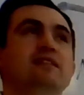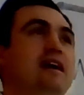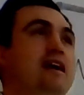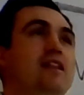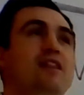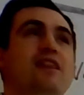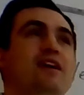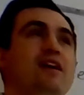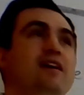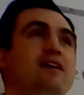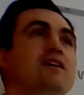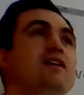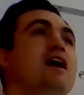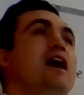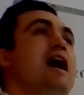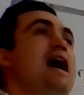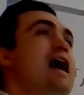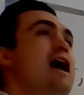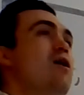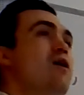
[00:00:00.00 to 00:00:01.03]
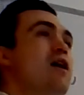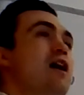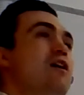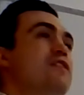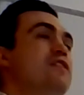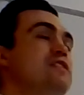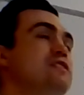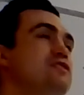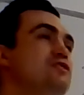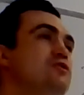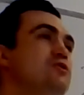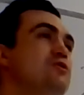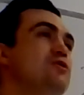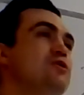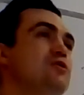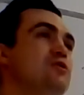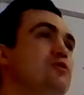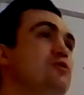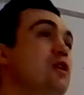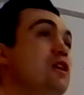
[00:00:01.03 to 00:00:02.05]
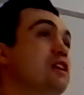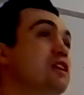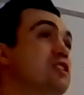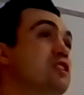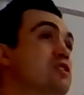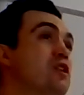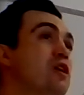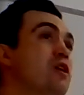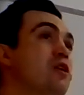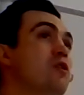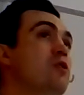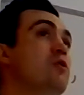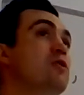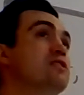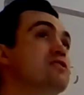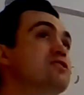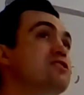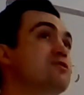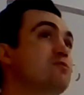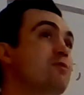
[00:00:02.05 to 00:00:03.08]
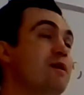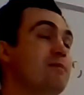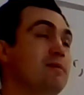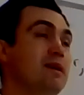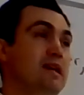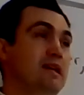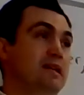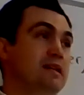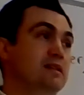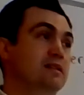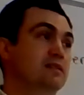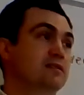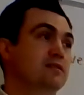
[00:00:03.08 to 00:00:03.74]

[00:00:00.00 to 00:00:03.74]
Not the. How often do you go swimming?